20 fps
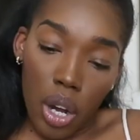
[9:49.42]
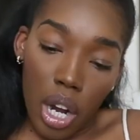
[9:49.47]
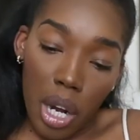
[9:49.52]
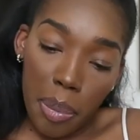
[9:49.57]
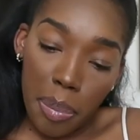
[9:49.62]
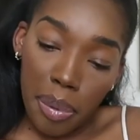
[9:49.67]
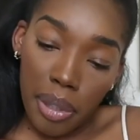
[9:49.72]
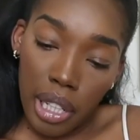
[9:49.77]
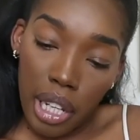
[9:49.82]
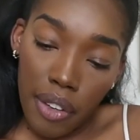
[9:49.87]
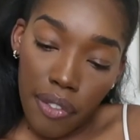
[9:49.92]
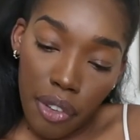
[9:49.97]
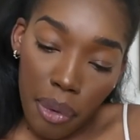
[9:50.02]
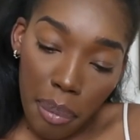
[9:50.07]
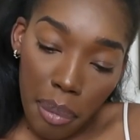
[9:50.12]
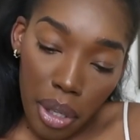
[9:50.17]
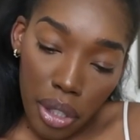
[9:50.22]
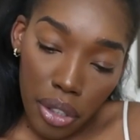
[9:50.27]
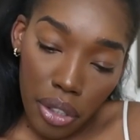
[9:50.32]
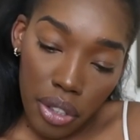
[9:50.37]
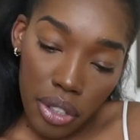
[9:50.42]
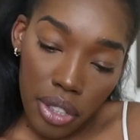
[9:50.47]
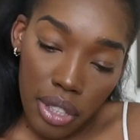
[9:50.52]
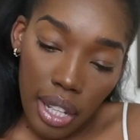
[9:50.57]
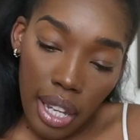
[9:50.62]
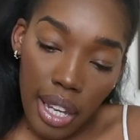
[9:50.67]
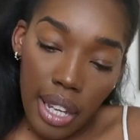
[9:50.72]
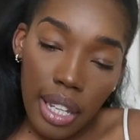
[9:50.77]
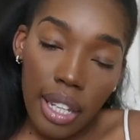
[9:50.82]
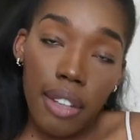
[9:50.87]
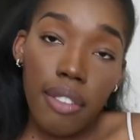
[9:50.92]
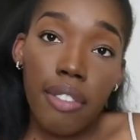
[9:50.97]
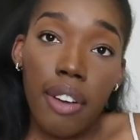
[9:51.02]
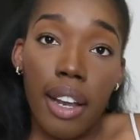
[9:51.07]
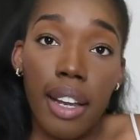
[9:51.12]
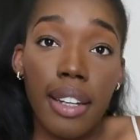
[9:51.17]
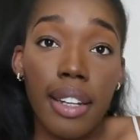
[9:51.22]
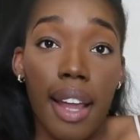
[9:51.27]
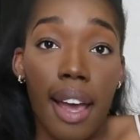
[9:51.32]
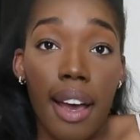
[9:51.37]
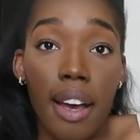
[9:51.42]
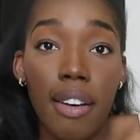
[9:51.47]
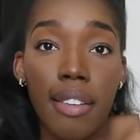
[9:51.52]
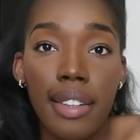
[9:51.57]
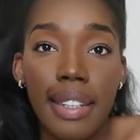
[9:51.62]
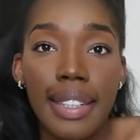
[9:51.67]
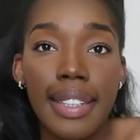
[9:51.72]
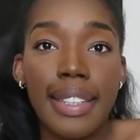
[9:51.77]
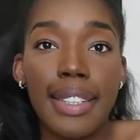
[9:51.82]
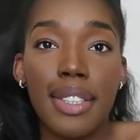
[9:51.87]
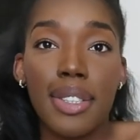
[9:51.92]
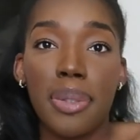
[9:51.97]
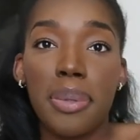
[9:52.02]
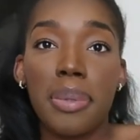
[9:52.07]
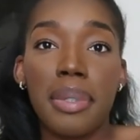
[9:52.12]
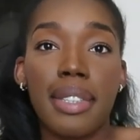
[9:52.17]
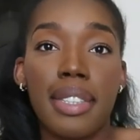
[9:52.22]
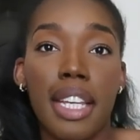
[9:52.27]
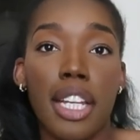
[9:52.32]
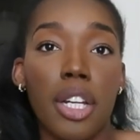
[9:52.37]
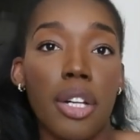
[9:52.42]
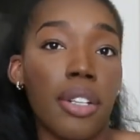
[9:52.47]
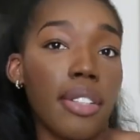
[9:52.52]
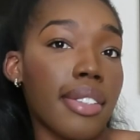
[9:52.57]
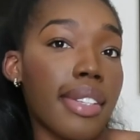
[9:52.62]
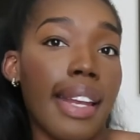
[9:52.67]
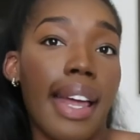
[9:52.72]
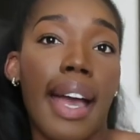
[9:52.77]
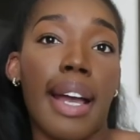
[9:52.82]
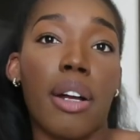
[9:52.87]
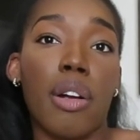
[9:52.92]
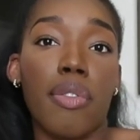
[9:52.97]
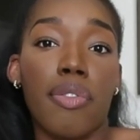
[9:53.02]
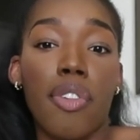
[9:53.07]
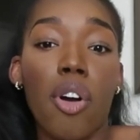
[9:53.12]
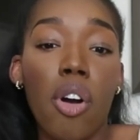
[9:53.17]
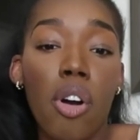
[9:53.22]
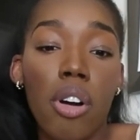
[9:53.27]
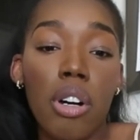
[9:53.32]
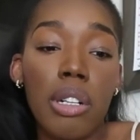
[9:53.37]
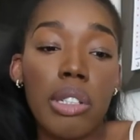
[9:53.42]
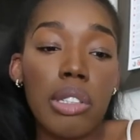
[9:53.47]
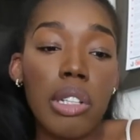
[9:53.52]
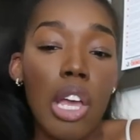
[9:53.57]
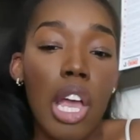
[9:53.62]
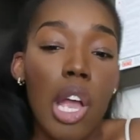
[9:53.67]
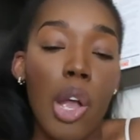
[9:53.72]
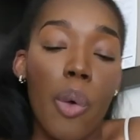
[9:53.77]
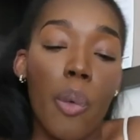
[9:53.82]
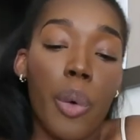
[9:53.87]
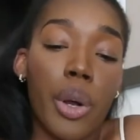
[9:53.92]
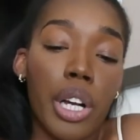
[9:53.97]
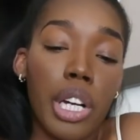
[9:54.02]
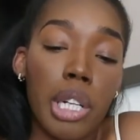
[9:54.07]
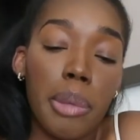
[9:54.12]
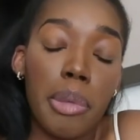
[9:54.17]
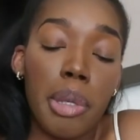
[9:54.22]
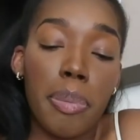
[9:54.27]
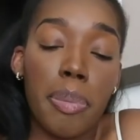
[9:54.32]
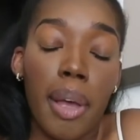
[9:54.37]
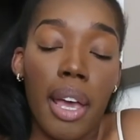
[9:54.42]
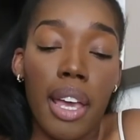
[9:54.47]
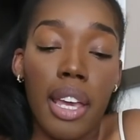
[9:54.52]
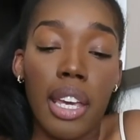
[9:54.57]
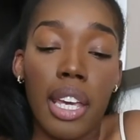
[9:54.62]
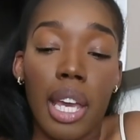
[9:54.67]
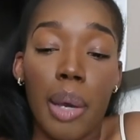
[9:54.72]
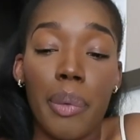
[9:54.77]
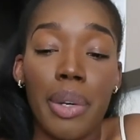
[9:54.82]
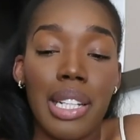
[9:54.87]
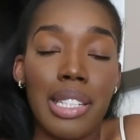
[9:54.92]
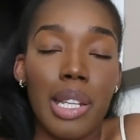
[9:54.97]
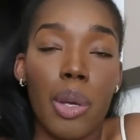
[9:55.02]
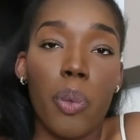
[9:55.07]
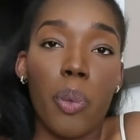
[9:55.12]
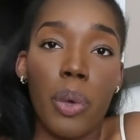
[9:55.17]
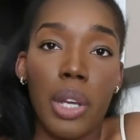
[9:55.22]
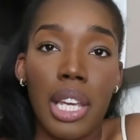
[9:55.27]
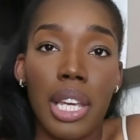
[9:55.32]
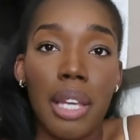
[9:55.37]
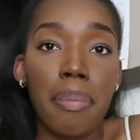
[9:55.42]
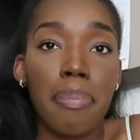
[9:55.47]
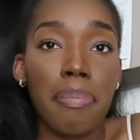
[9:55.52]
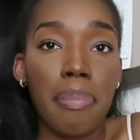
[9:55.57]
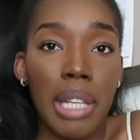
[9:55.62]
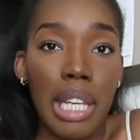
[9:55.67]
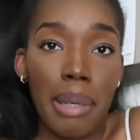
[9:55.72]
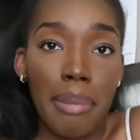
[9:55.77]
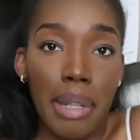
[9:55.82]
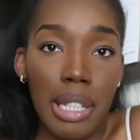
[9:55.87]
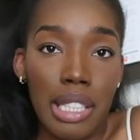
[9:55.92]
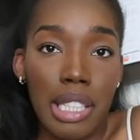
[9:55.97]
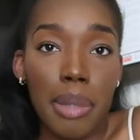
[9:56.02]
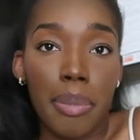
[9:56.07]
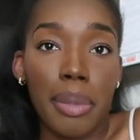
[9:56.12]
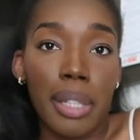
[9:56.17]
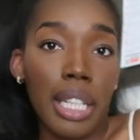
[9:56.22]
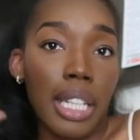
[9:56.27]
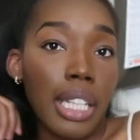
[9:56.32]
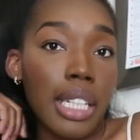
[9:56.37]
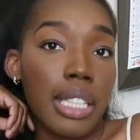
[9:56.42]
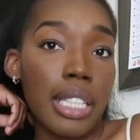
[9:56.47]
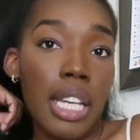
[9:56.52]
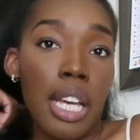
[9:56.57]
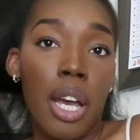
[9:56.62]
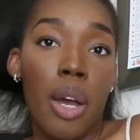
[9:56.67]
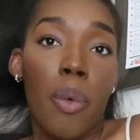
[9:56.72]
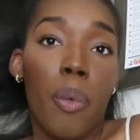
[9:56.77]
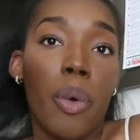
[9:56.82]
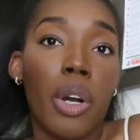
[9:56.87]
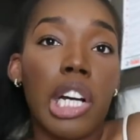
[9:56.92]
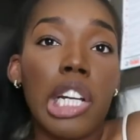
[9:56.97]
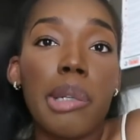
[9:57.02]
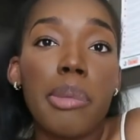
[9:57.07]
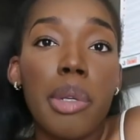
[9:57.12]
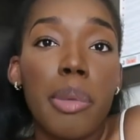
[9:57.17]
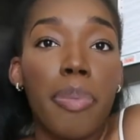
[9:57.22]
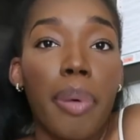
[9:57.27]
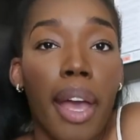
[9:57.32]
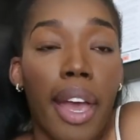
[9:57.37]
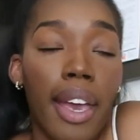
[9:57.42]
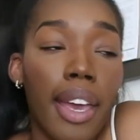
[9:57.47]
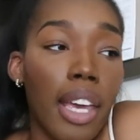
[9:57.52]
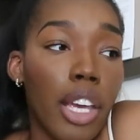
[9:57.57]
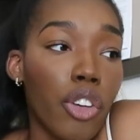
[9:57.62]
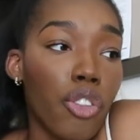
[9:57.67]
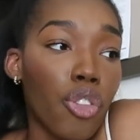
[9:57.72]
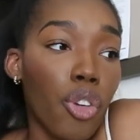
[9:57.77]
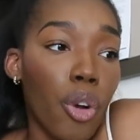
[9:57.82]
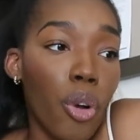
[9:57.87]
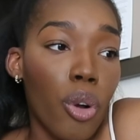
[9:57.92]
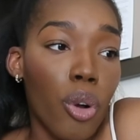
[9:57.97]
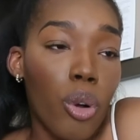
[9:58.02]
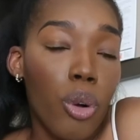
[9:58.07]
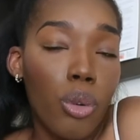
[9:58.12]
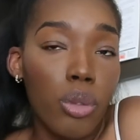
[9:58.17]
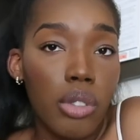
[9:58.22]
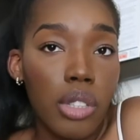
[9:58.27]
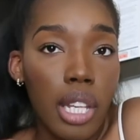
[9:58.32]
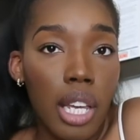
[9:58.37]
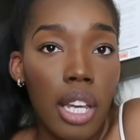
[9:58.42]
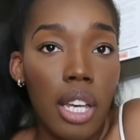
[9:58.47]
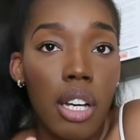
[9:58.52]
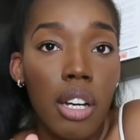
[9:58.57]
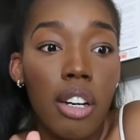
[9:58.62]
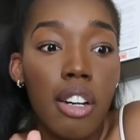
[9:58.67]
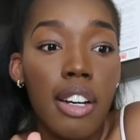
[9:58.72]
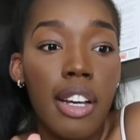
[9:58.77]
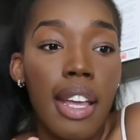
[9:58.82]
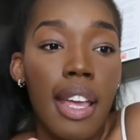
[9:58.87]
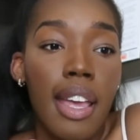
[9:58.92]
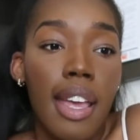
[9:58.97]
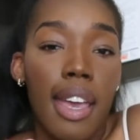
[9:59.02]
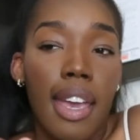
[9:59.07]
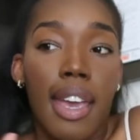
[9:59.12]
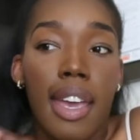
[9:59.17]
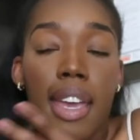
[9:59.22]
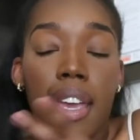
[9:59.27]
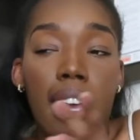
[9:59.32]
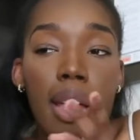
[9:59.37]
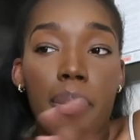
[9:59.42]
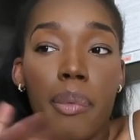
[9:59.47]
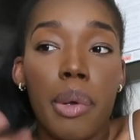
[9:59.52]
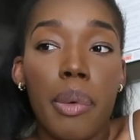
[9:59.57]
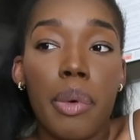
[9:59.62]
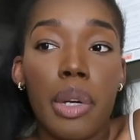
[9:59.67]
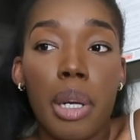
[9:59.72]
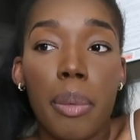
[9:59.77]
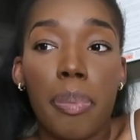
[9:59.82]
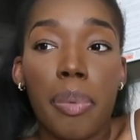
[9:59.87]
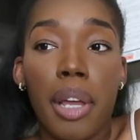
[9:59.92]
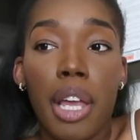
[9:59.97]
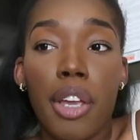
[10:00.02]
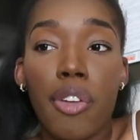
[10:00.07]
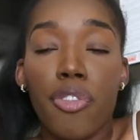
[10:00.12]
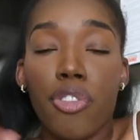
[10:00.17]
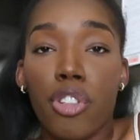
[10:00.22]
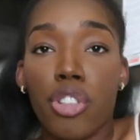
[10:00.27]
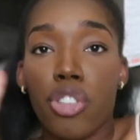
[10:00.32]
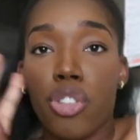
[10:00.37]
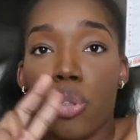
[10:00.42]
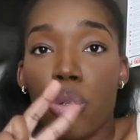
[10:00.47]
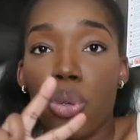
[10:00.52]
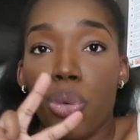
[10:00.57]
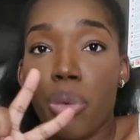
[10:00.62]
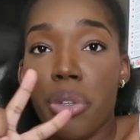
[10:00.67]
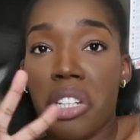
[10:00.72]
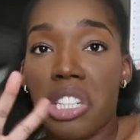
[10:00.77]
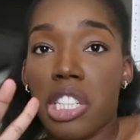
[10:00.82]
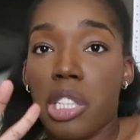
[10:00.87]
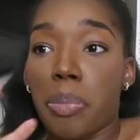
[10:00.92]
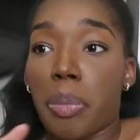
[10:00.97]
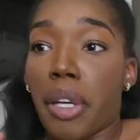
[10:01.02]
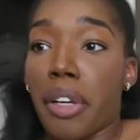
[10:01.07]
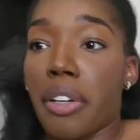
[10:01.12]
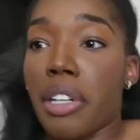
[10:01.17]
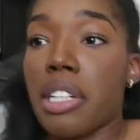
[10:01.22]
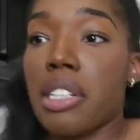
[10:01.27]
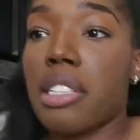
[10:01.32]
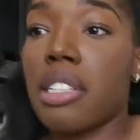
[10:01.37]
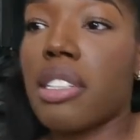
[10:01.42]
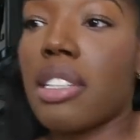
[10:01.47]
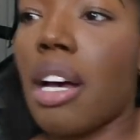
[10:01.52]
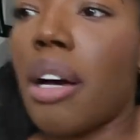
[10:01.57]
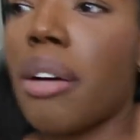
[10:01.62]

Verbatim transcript: our plan for Mother's Day right now is to send her to Niagara Falls. We're gonna be paying, and when I say we, me and my siblings, we're gonna be paying for her hotel and we wanna pay for two experiences